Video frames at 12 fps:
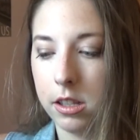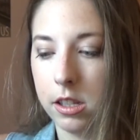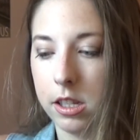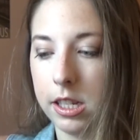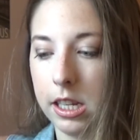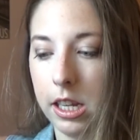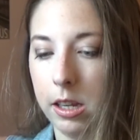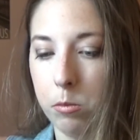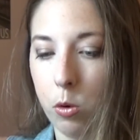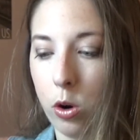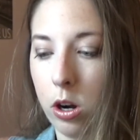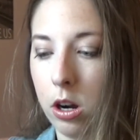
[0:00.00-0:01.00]
see
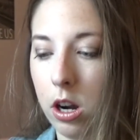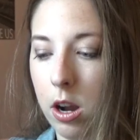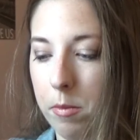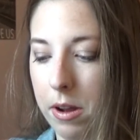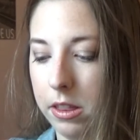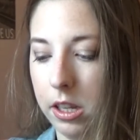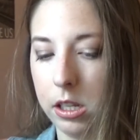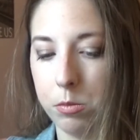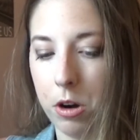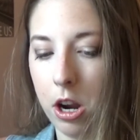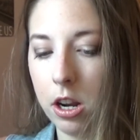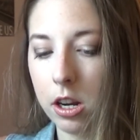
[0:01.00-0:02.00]
more about these
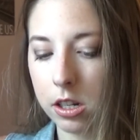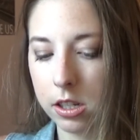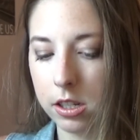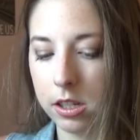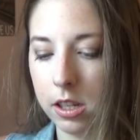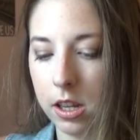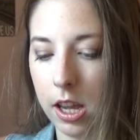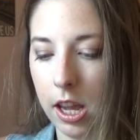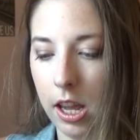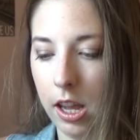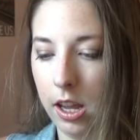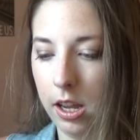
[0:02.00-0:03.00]
products
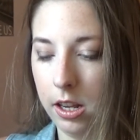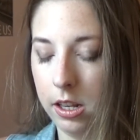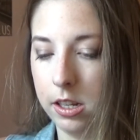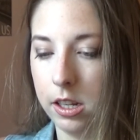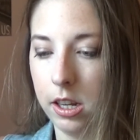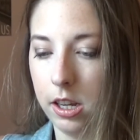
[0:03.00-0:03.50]
and